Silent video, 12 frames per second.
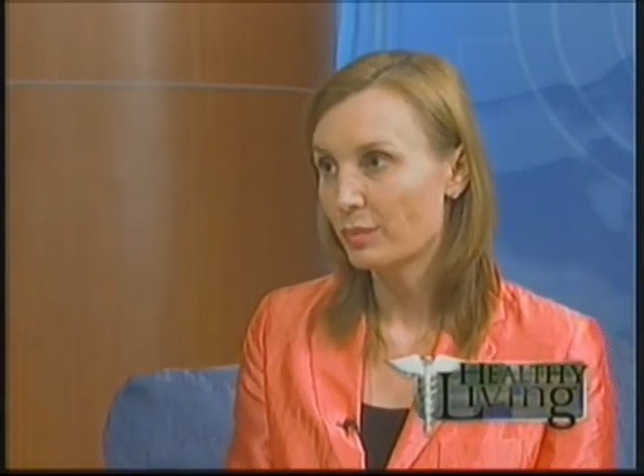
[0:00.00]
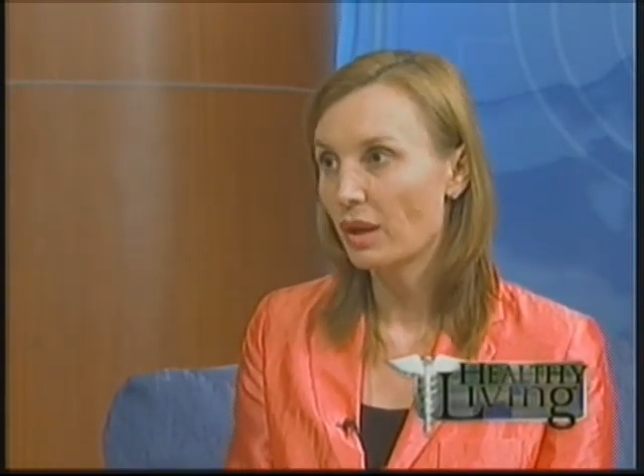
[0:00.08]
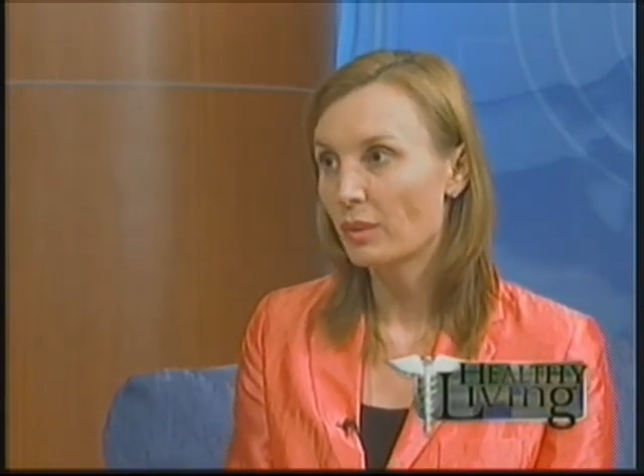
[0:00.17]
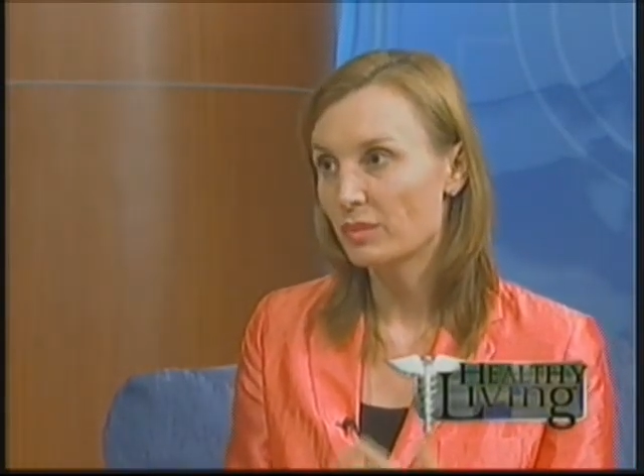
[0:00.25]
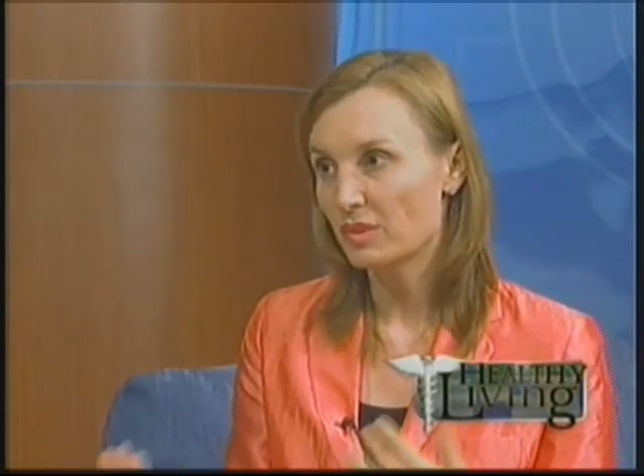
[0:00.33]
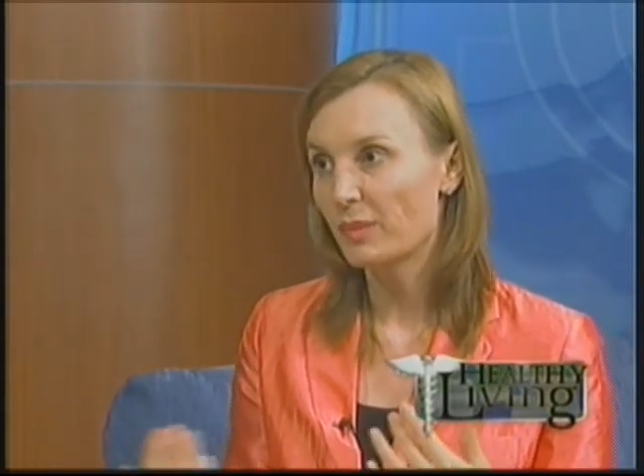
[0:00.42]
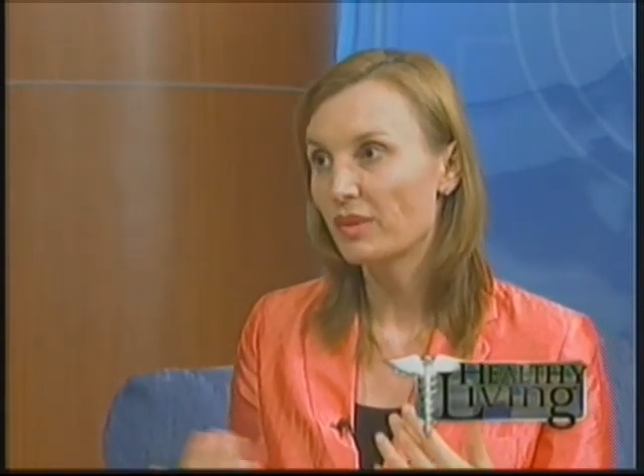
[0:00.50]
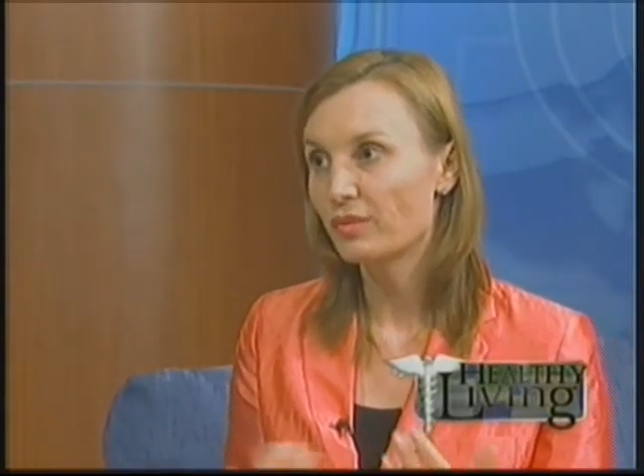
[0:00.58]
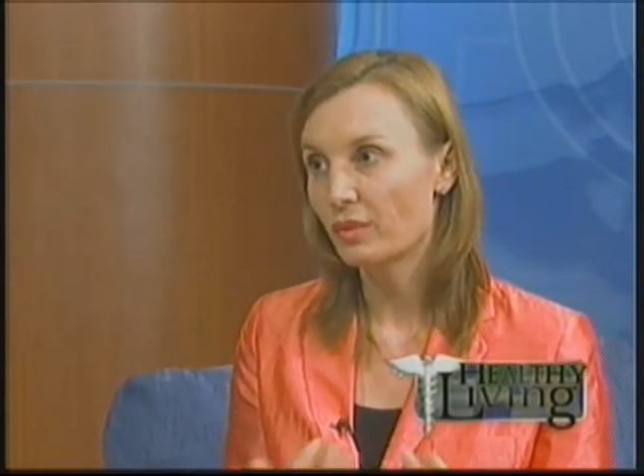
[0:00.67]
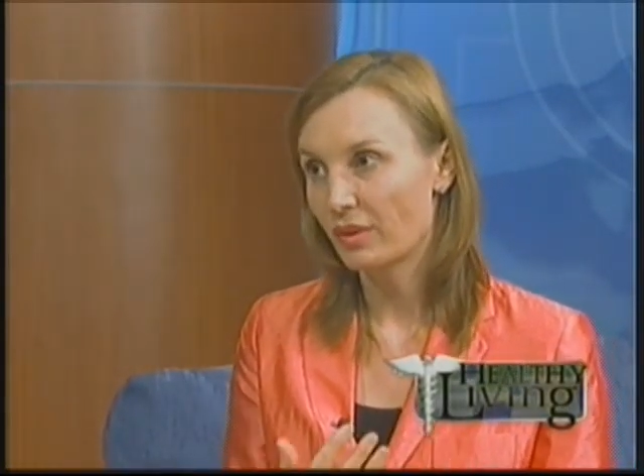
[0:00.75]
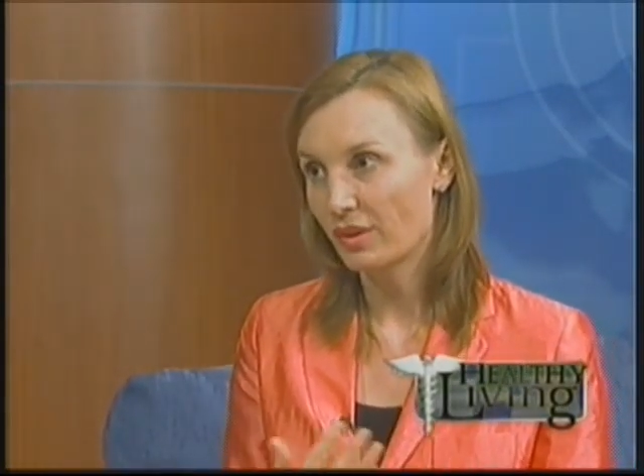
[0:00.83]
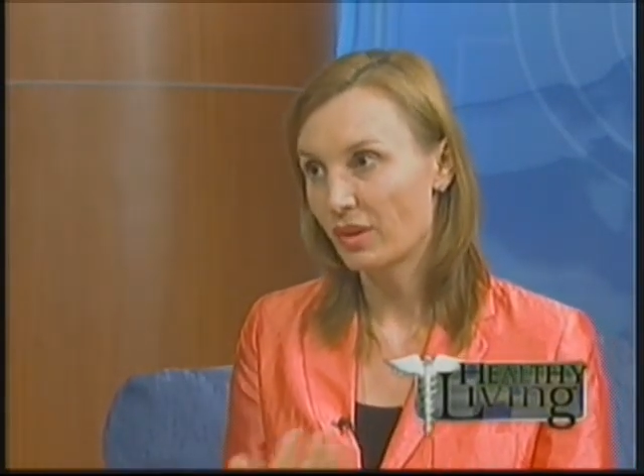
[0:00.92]
problems
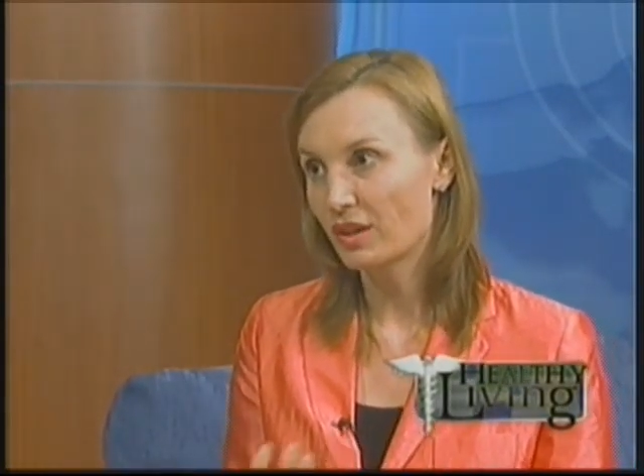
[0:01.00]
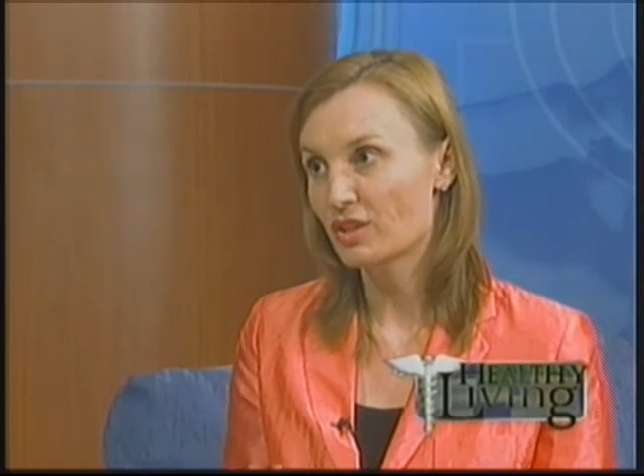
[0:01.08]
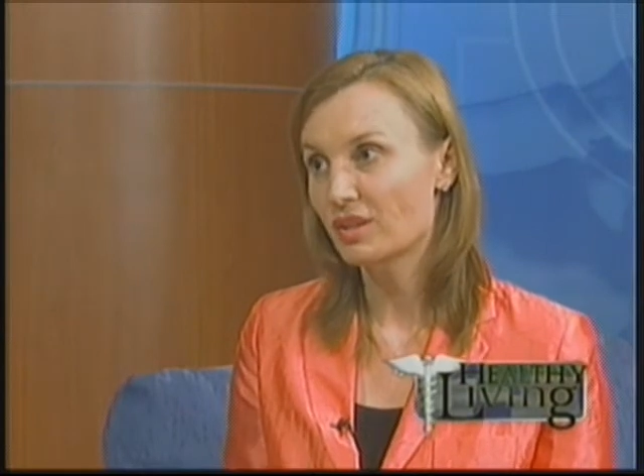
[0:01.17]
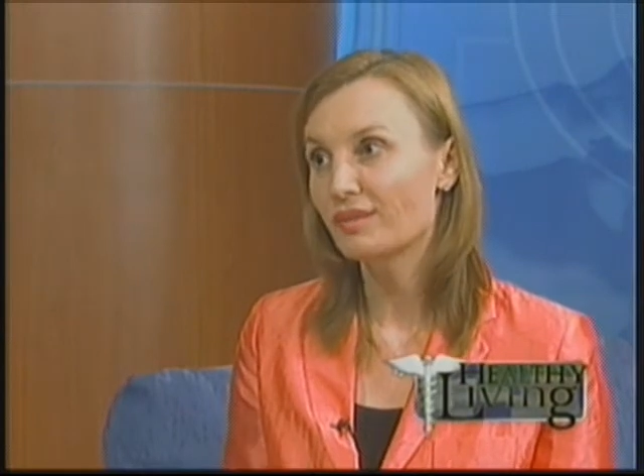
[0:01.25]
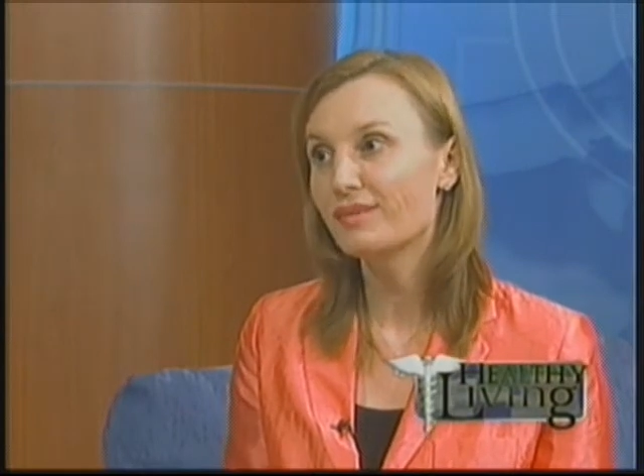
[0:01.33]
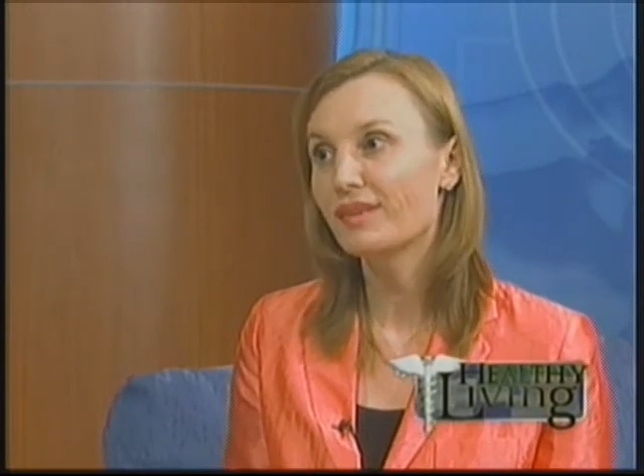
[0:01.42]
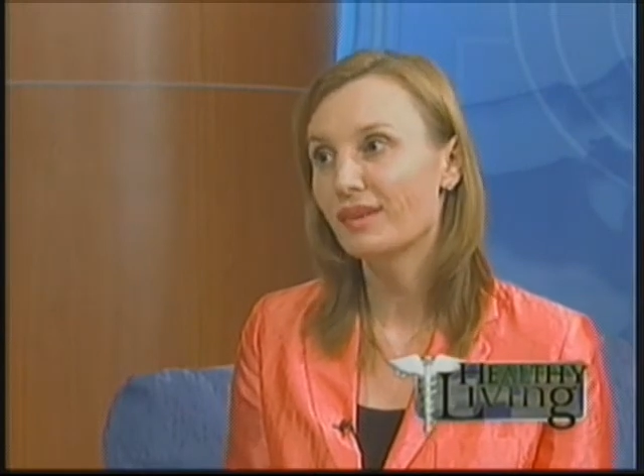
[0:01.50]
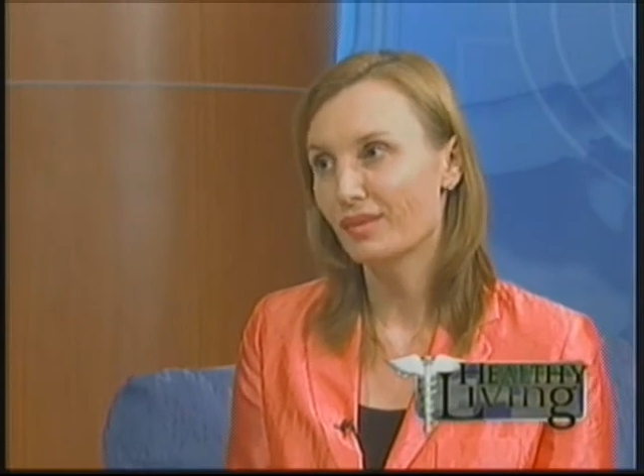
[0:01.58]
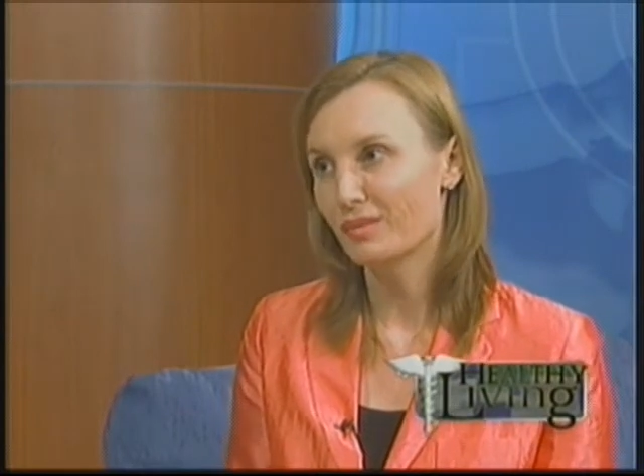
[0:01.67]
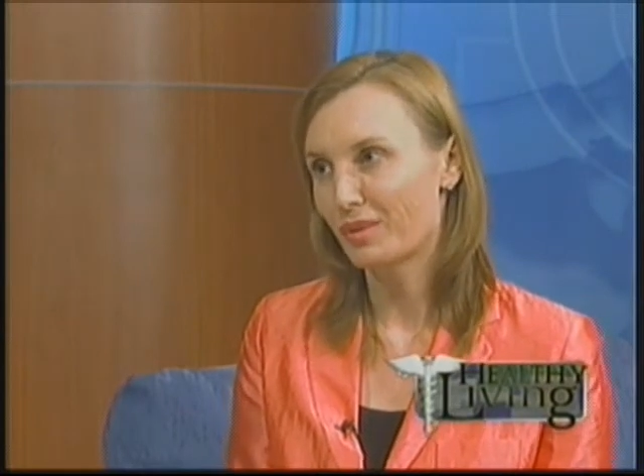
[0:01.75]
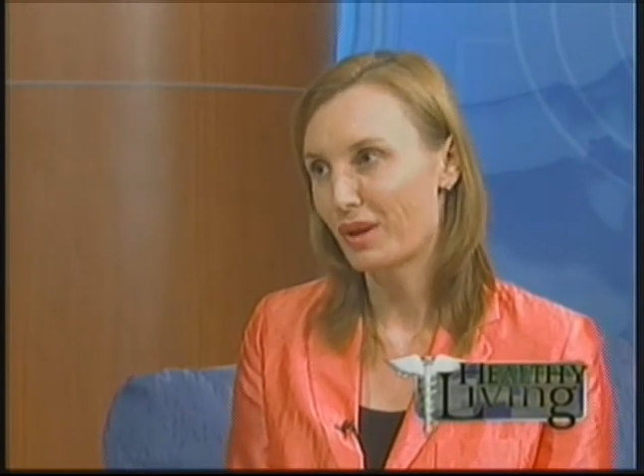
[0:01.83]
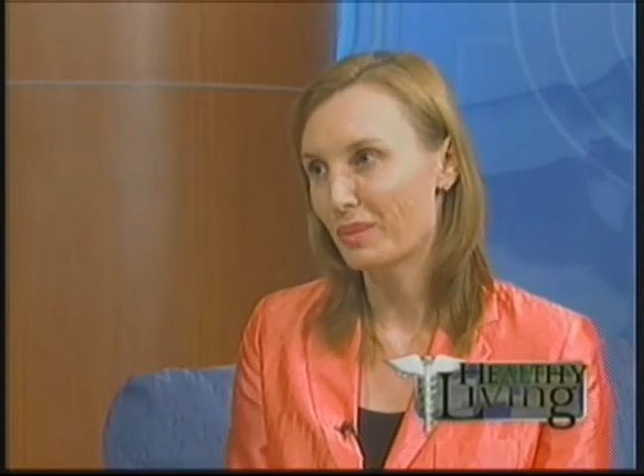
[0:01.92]
before you actually feel
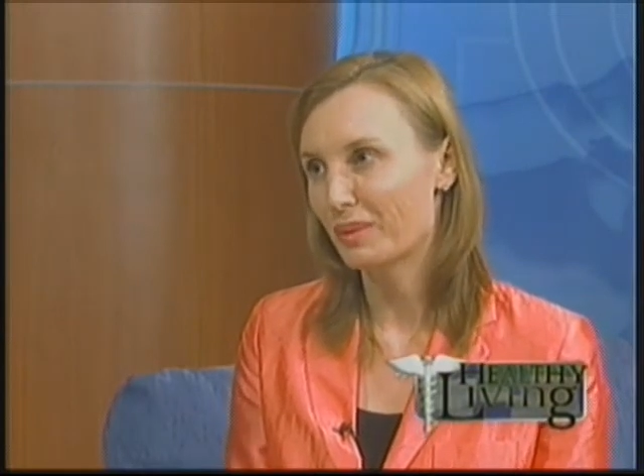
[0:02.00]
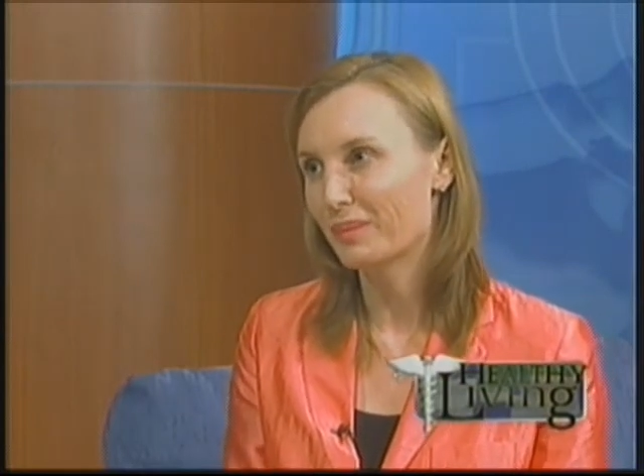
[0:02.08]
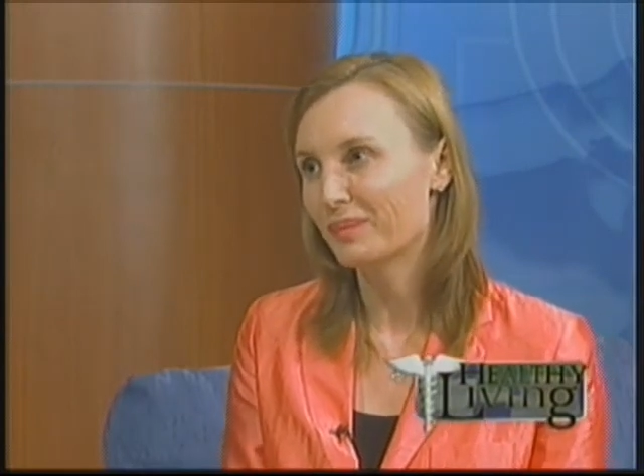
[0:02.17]
the problem.